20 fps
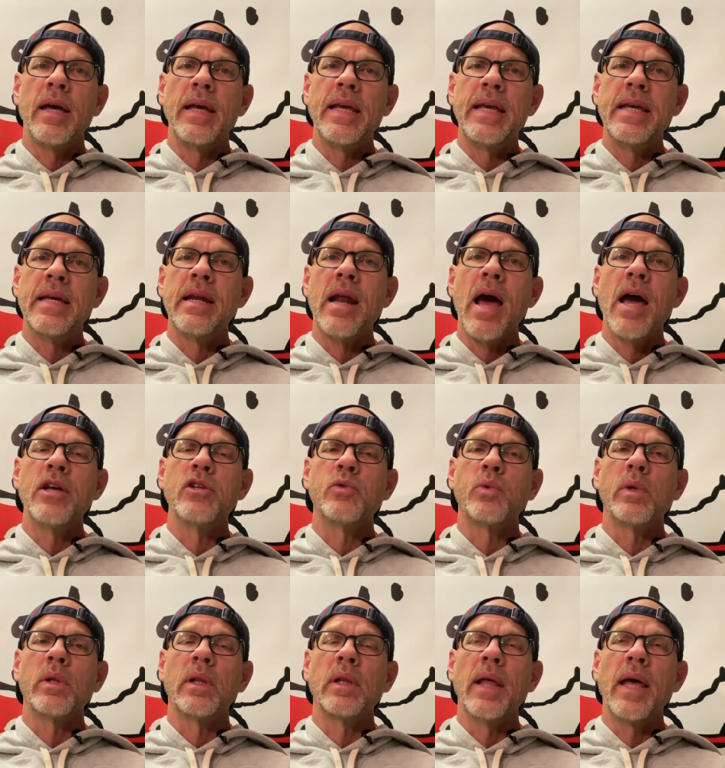he and I's
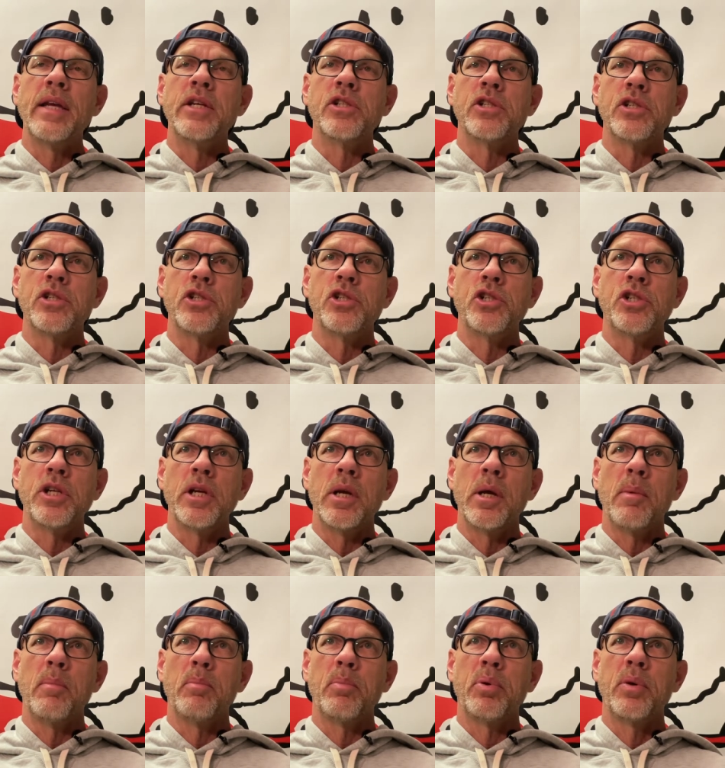
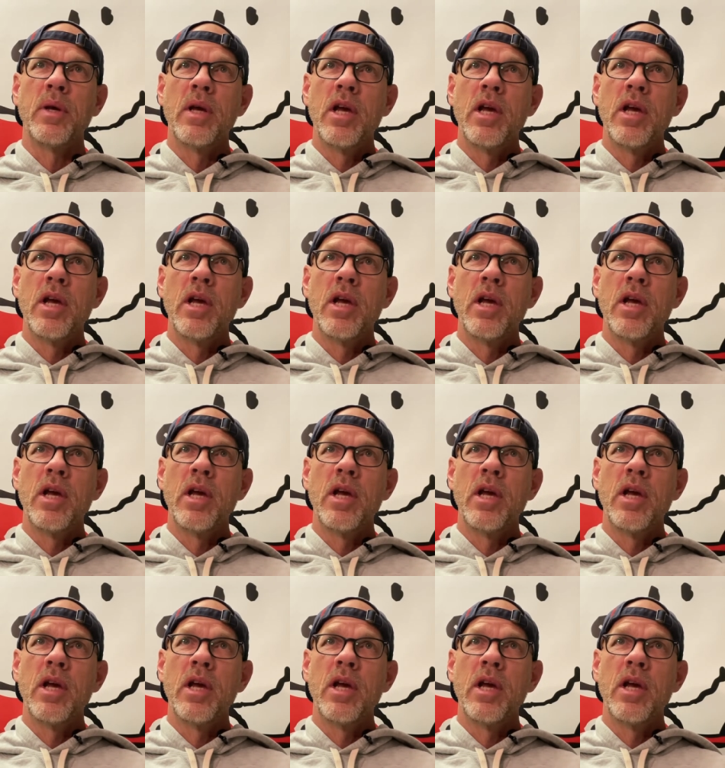relationship,